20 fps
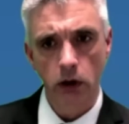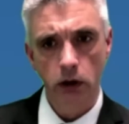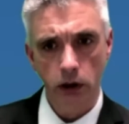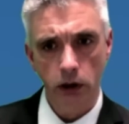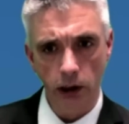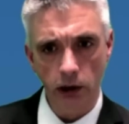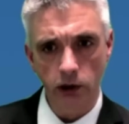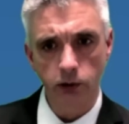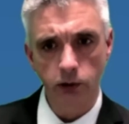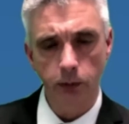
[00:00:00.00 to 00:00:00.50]

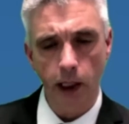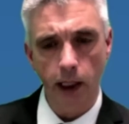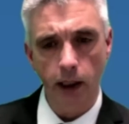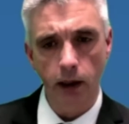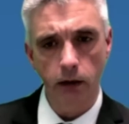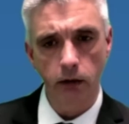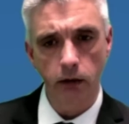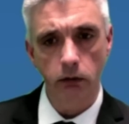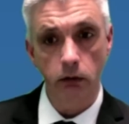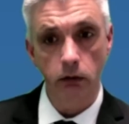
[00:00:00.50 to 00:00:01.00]

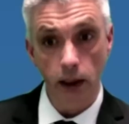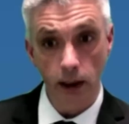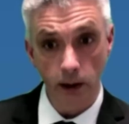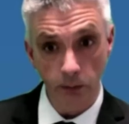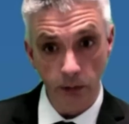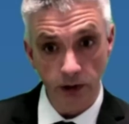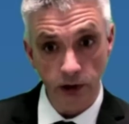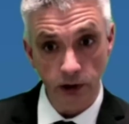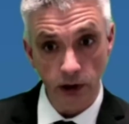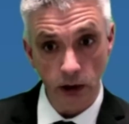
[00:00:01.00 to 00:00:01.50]
Kingspan
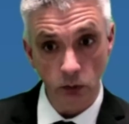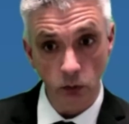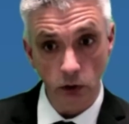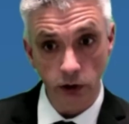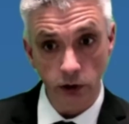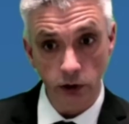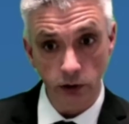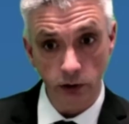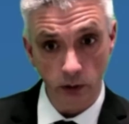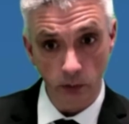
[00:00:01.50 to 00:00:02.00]
Limited, which
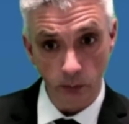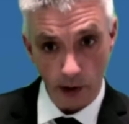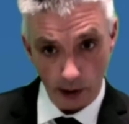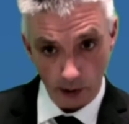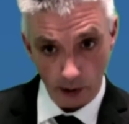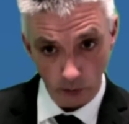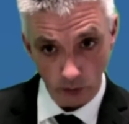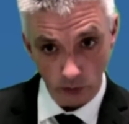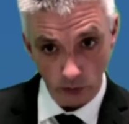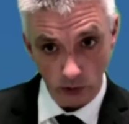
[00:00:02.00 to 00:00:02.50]
is the
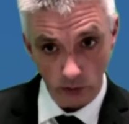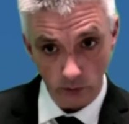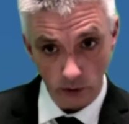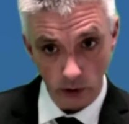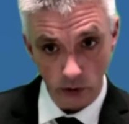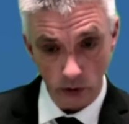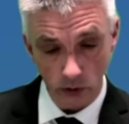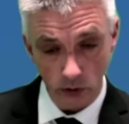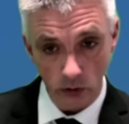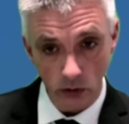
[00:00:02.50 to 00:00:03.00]
panels
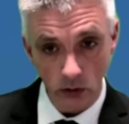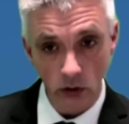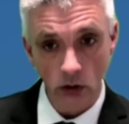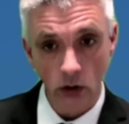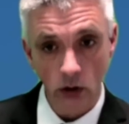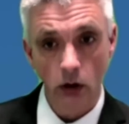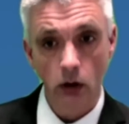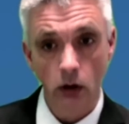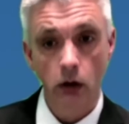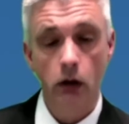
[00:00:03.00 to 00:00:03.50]
division.
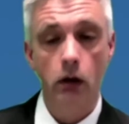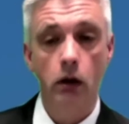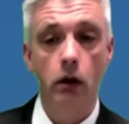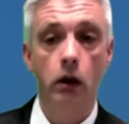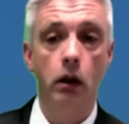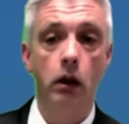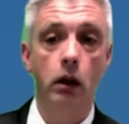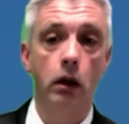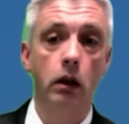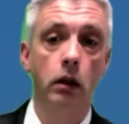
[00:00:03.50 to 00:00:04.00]

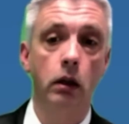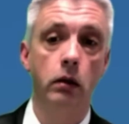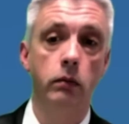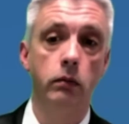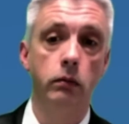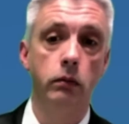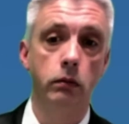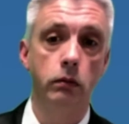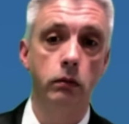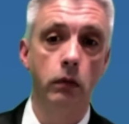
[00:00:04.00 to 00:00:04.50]

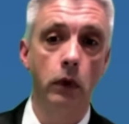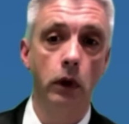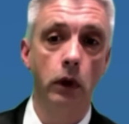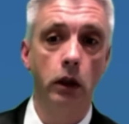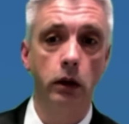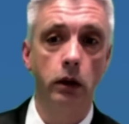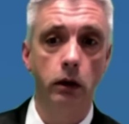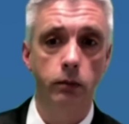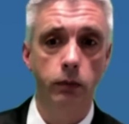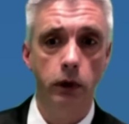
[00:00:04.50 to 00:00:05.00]
And
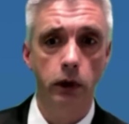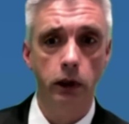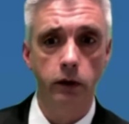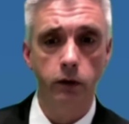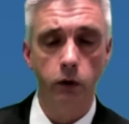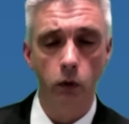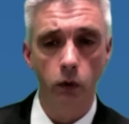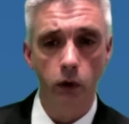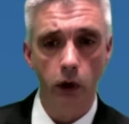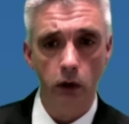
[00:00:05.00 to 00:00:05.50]
I believe
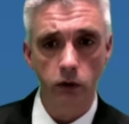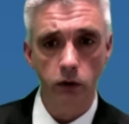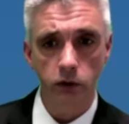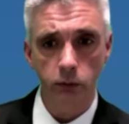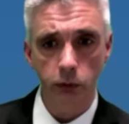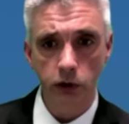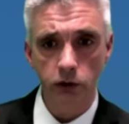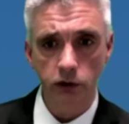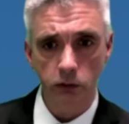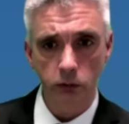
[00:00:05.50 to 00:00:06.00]
all those have been
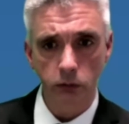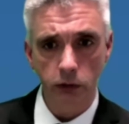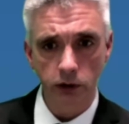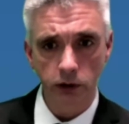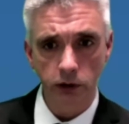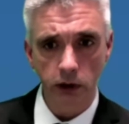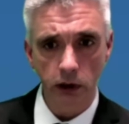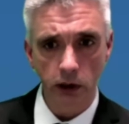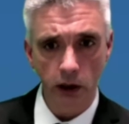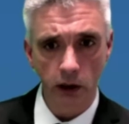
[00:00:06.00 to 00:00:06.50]
submitted
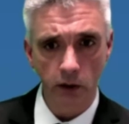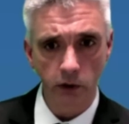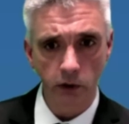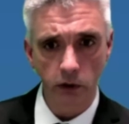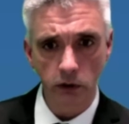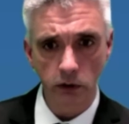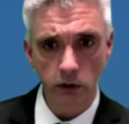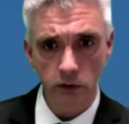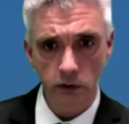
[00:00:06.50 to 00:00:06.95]
as evidence.